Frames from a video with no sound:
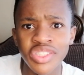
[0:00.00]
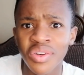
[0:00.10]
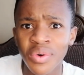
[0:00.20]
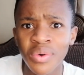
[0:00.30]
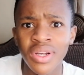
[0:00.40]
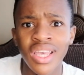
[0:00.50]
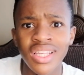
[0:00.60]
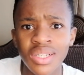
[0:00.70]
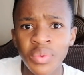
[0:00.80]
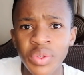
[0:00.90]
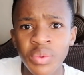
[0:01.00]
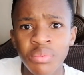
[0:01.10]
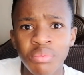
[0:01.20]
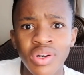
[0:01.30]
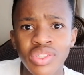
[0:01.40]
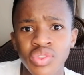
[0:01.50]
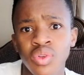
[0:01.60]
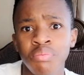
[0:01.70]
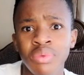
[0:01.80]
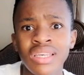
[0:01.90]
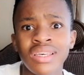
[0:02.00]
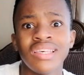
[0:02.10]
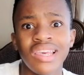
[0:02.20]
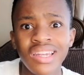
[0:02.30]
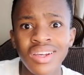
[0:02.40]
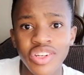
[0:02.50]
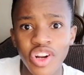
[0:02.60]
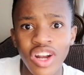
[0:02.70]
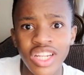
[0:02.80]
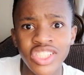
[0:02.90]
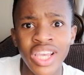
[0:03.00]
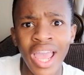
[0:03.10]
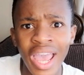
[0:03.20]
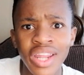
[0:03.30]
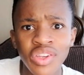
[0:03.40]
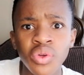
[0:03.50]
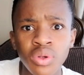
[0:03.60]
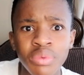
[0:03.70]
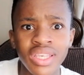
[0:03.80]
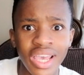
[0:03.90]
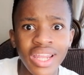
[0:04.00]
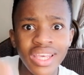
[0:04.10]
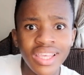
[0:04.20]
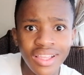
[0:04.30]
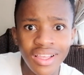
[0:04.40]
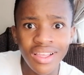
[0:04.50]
So it's a win-win because you'll be gaining knowledge and you you'll be gaining